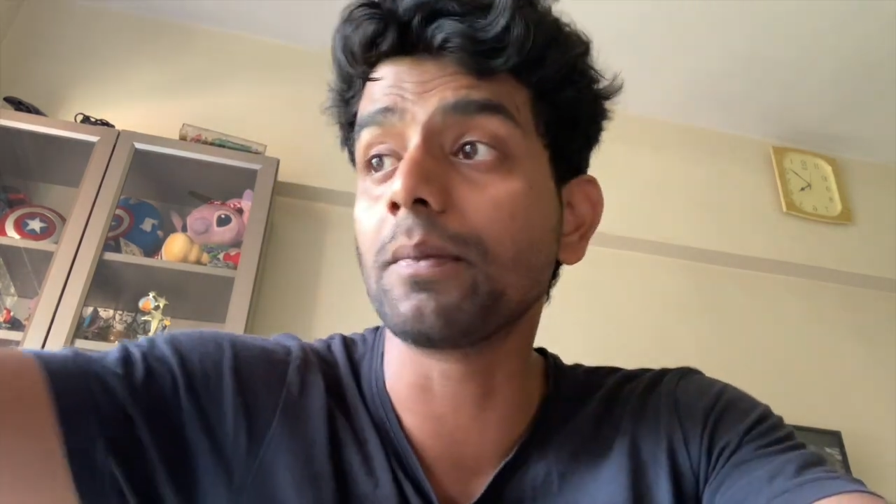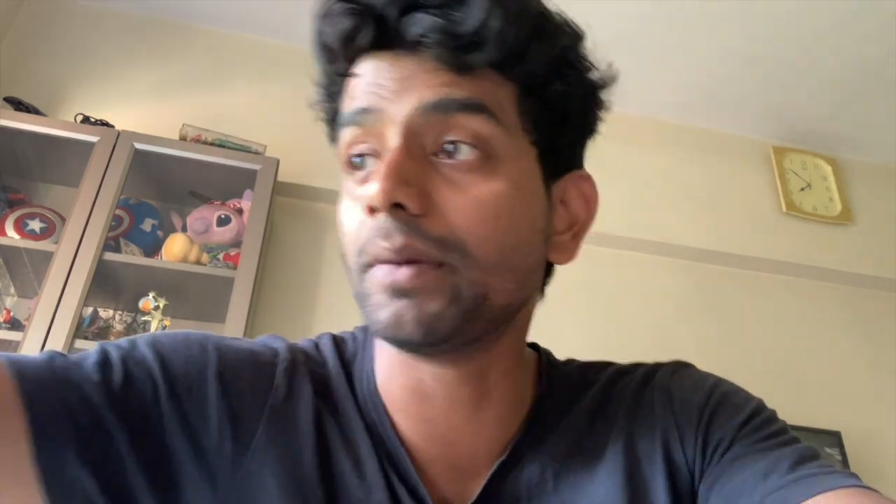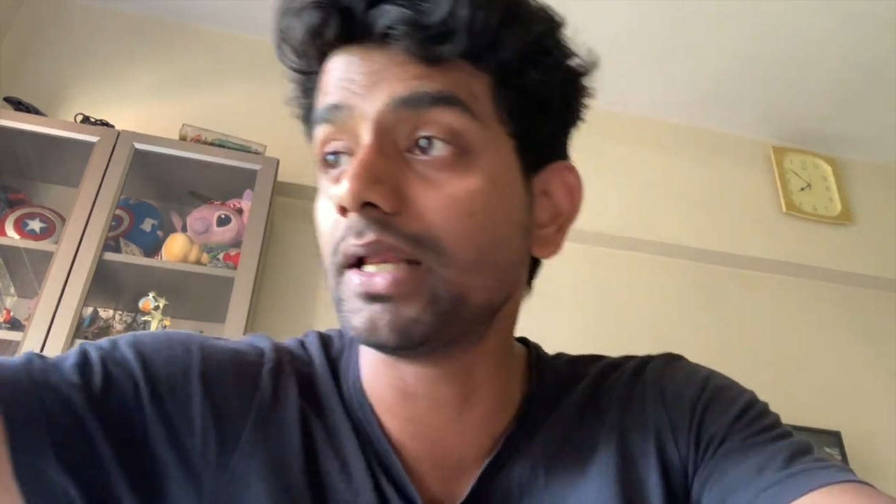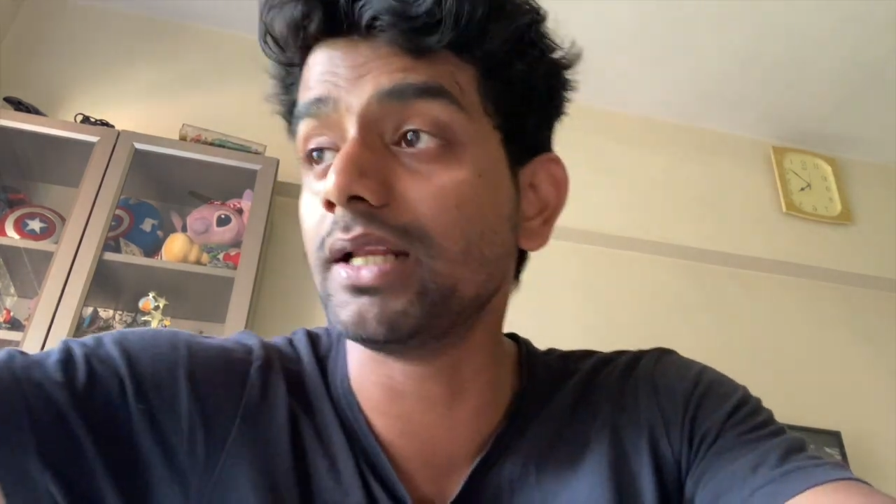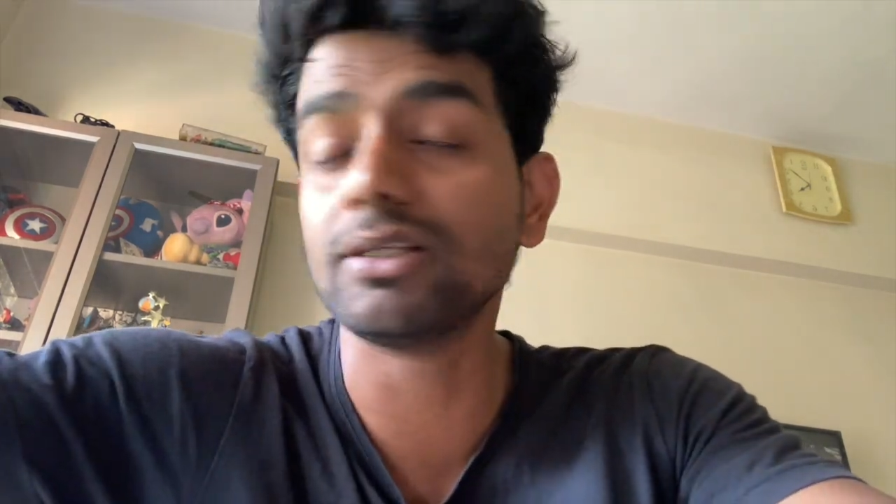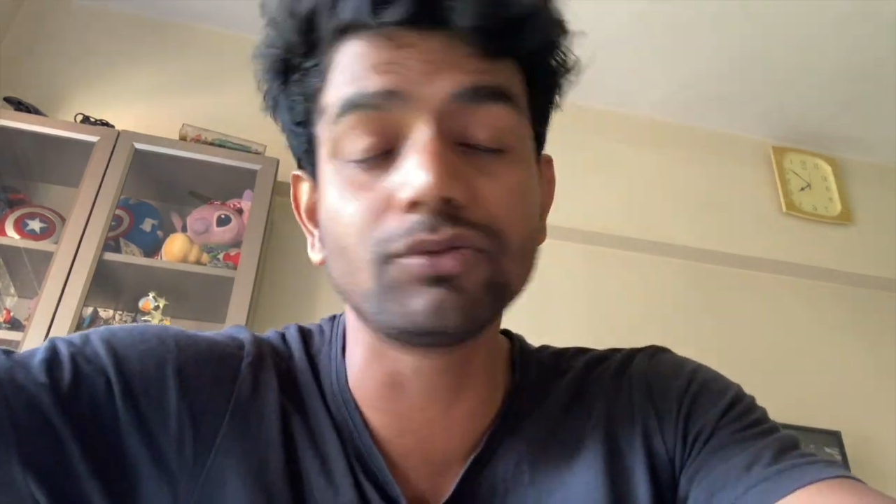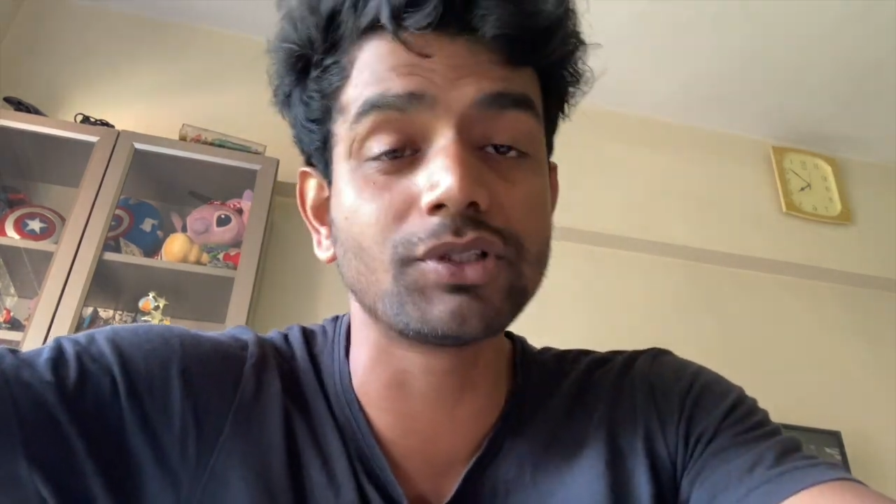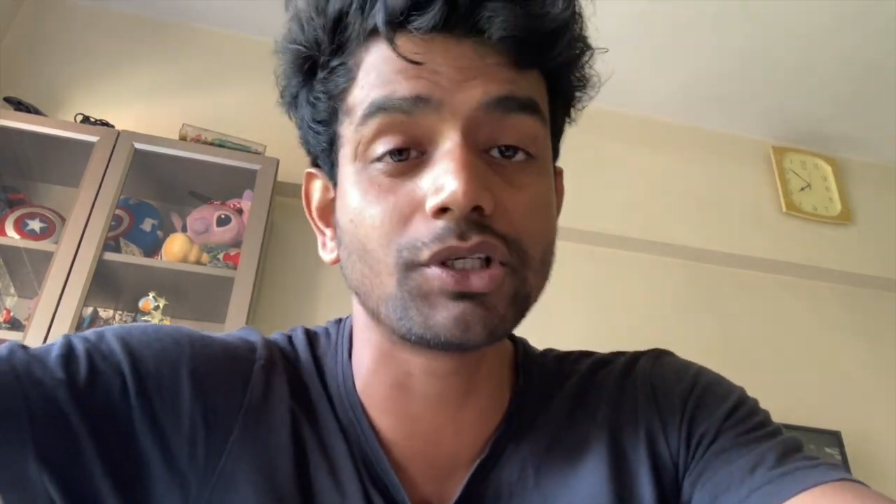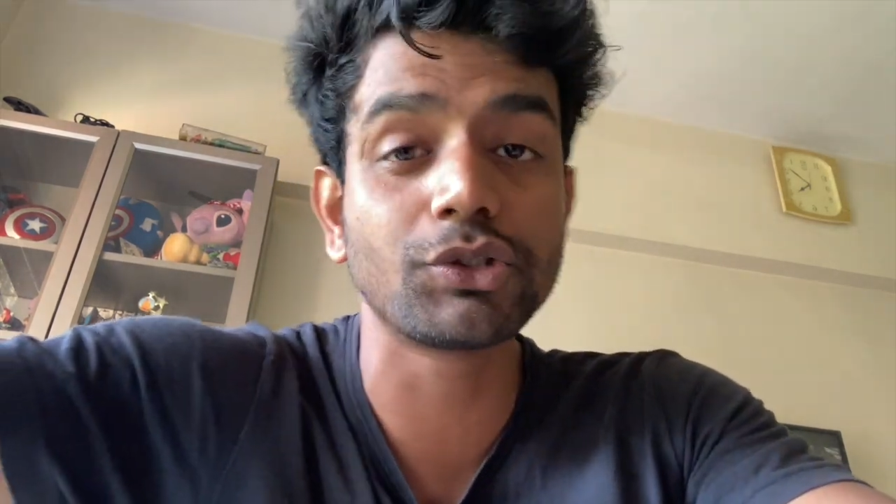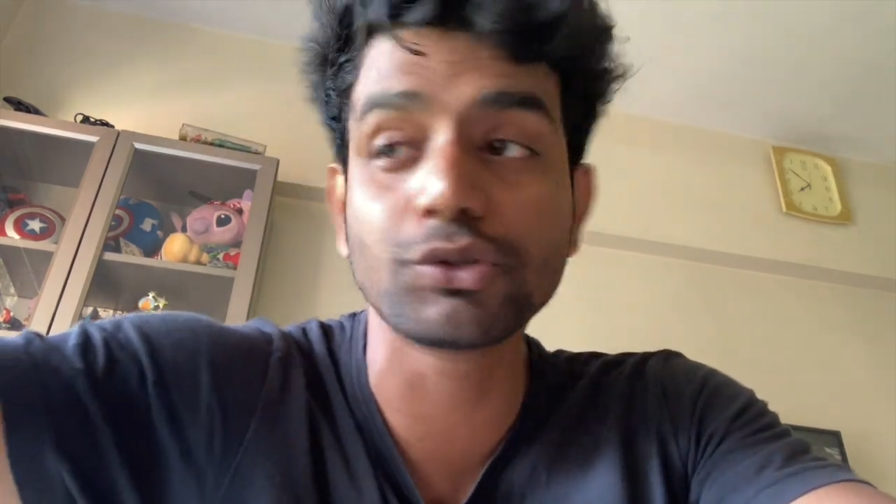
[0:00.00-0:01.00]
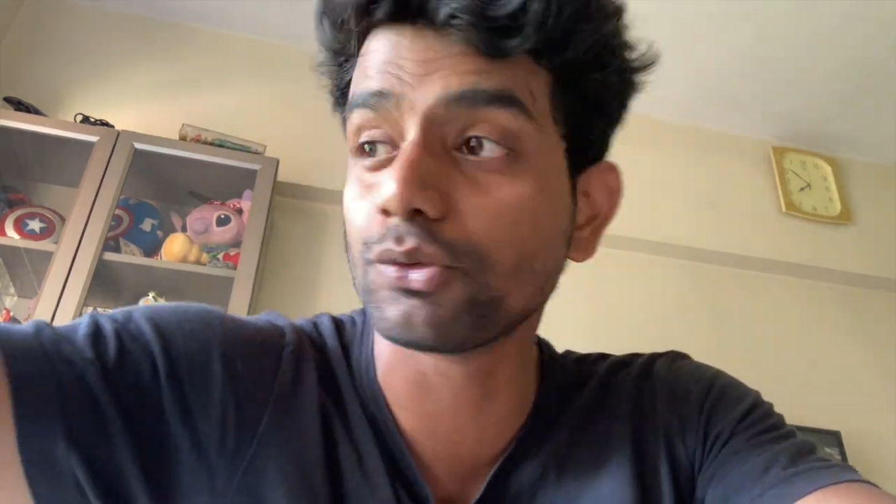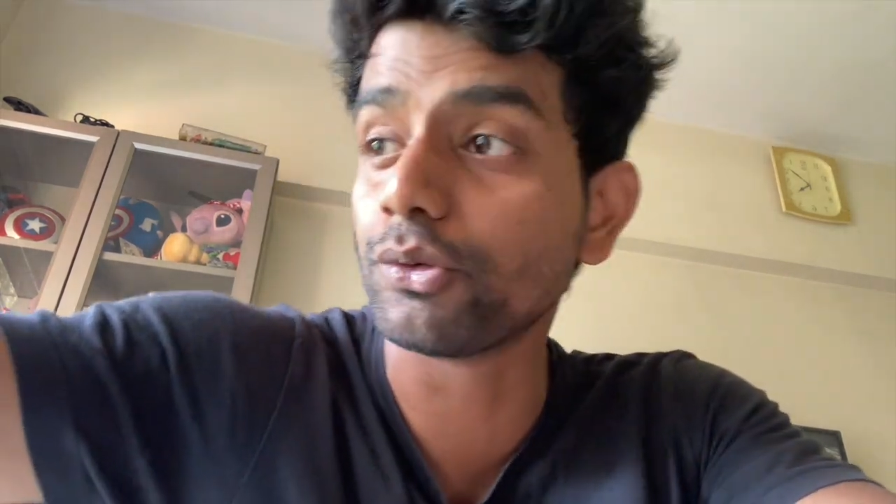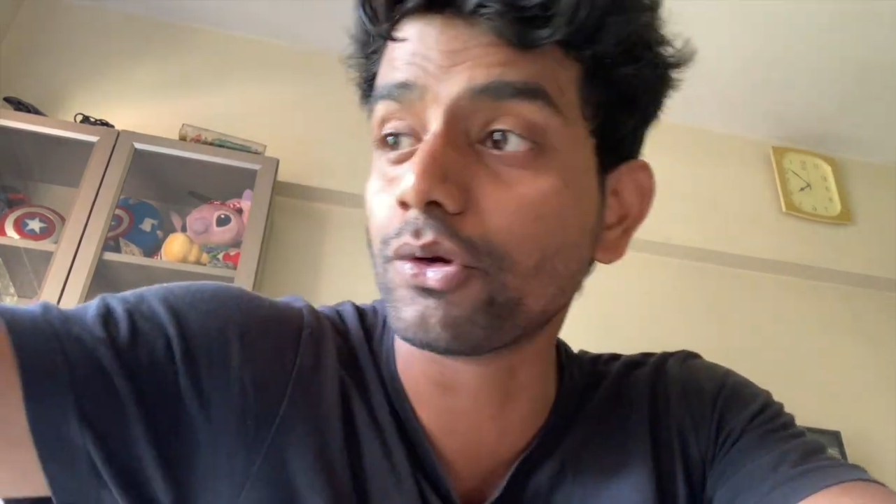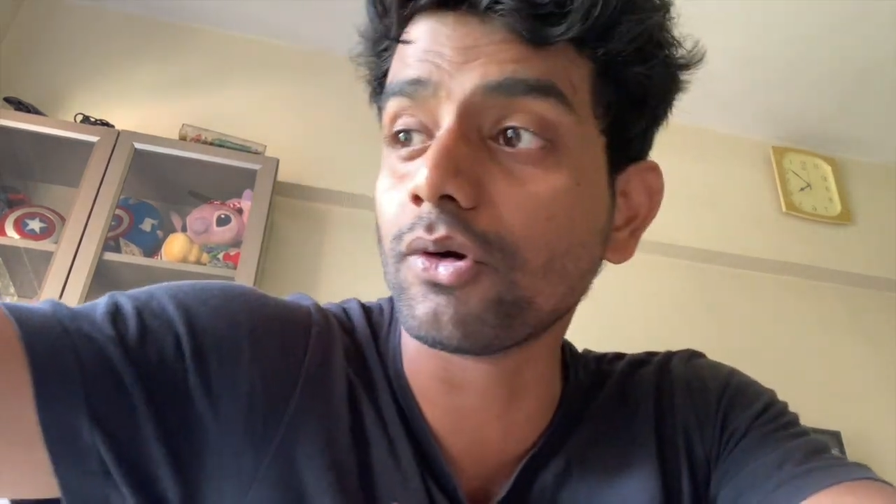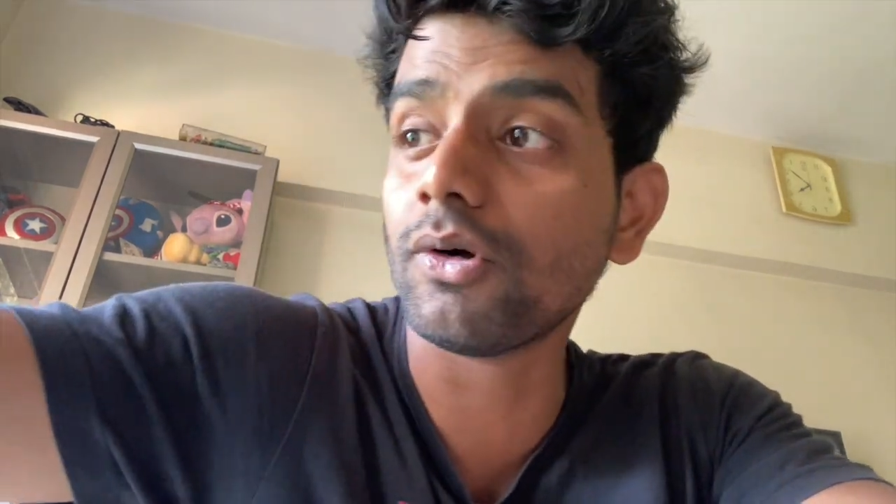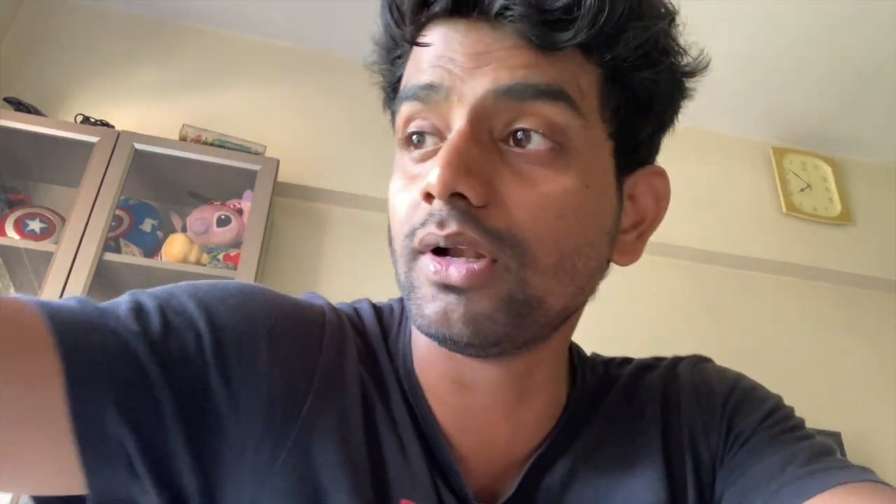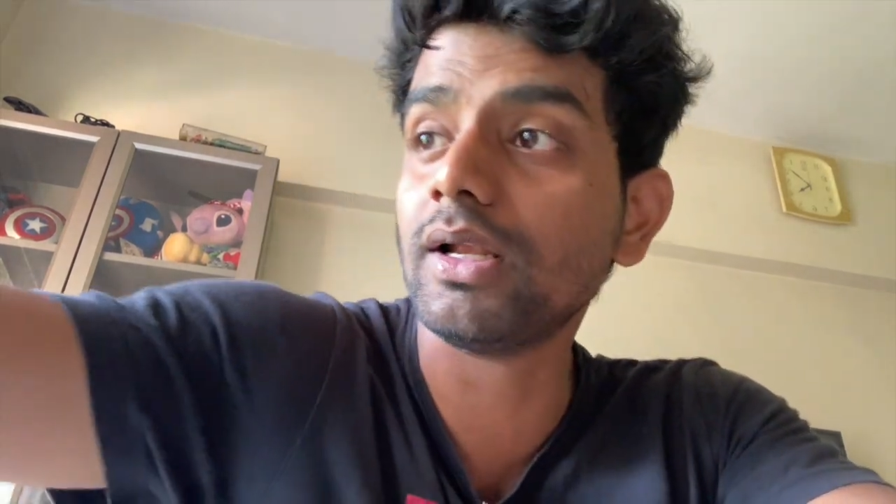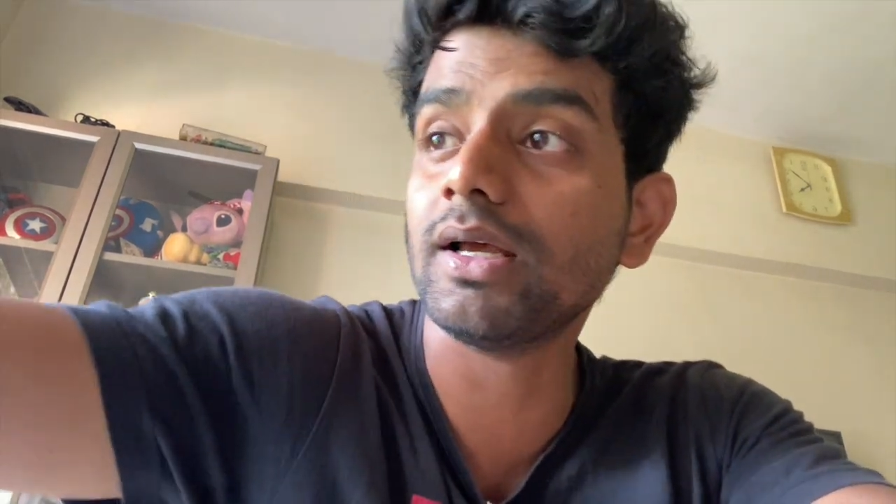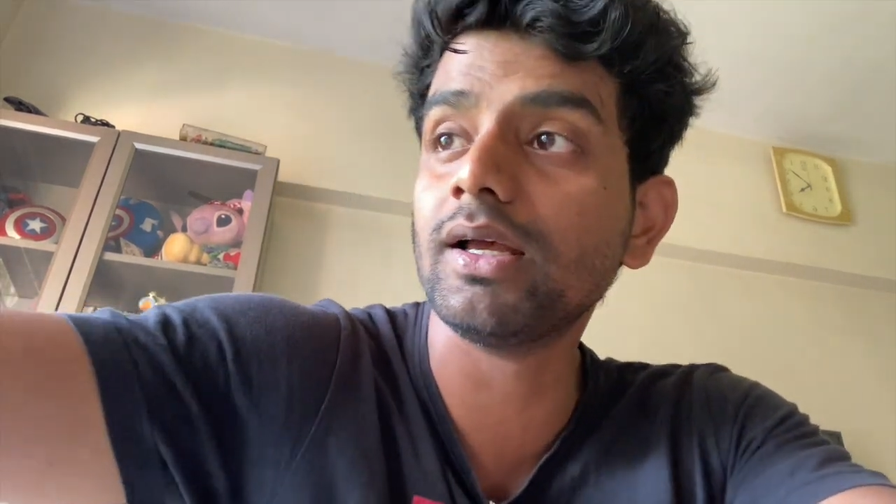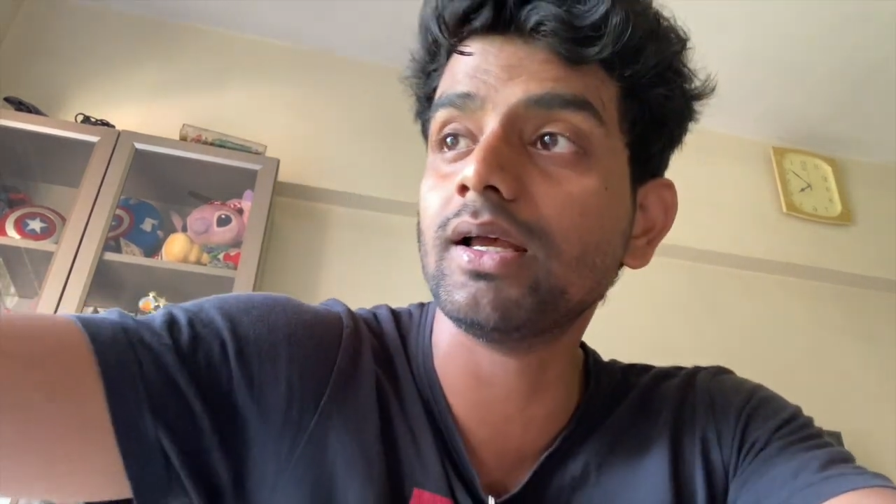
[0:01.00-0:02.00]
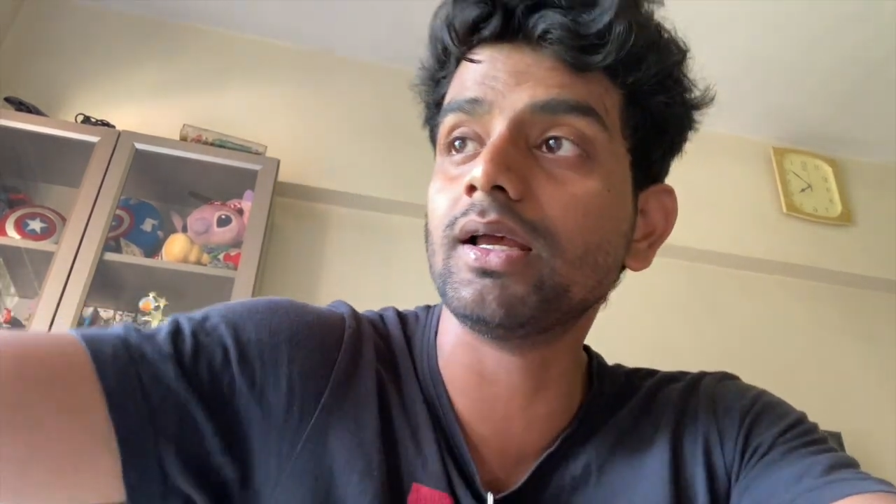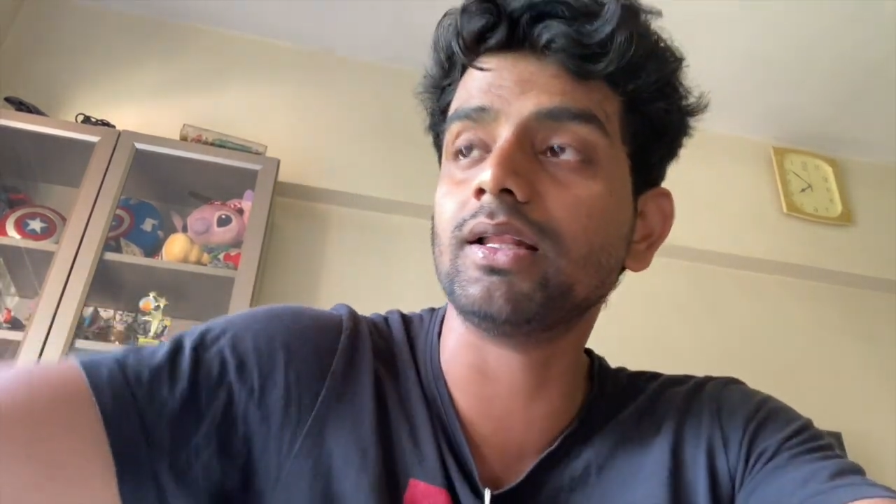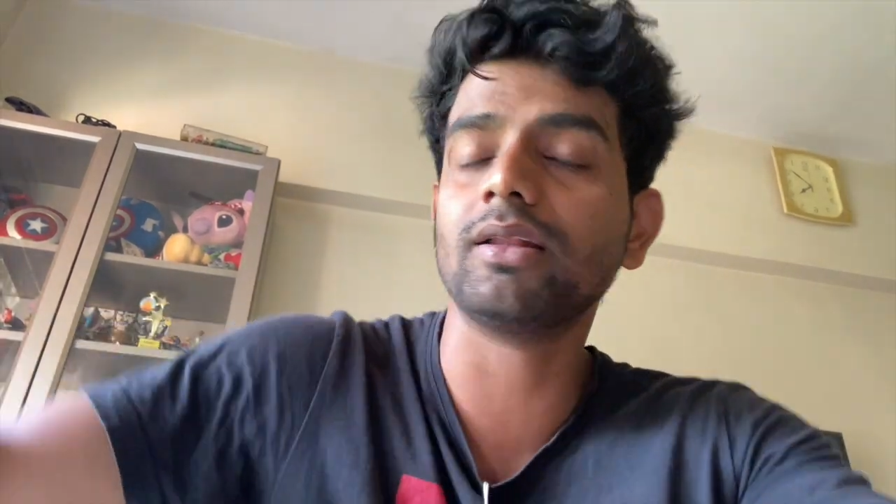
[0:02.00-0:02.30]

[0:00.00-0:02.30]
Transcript: materials which I showed you all in the